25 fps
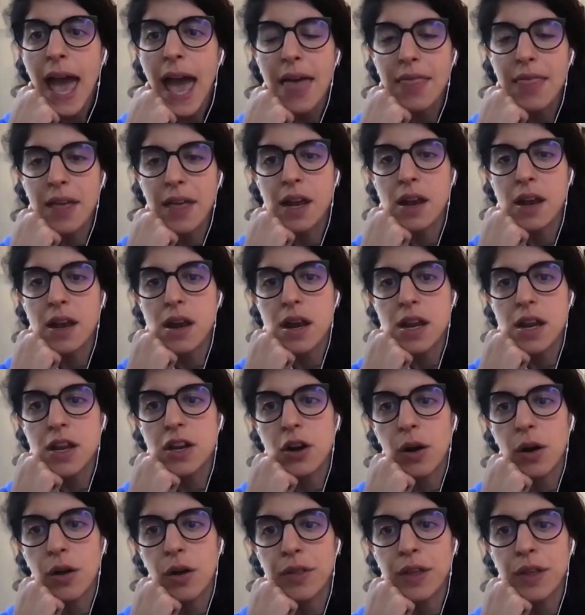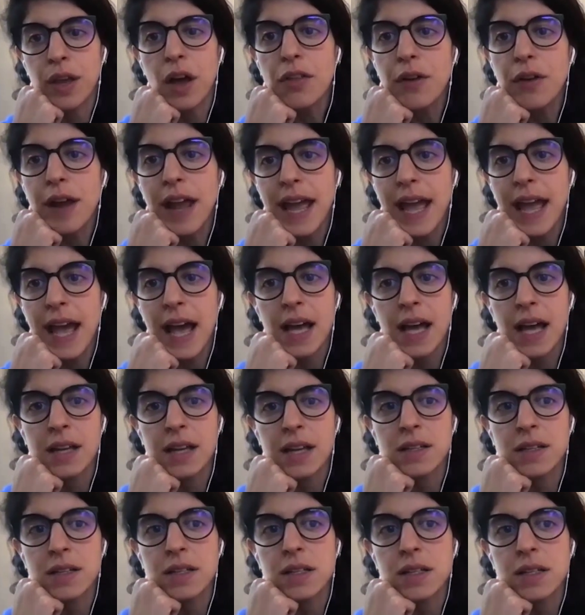And then, on the other
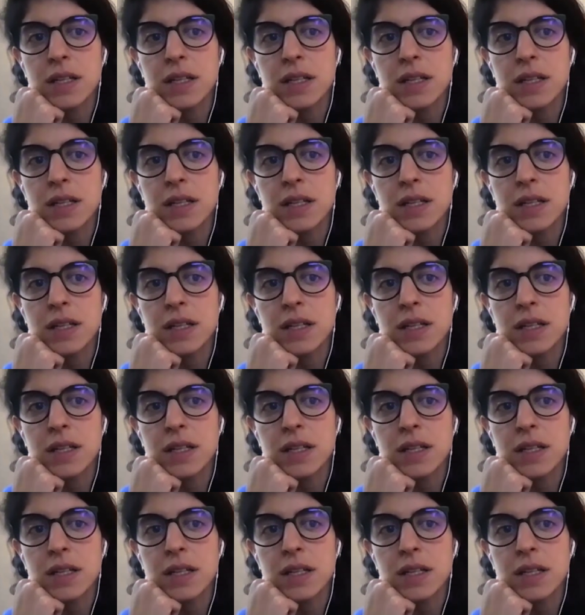hand,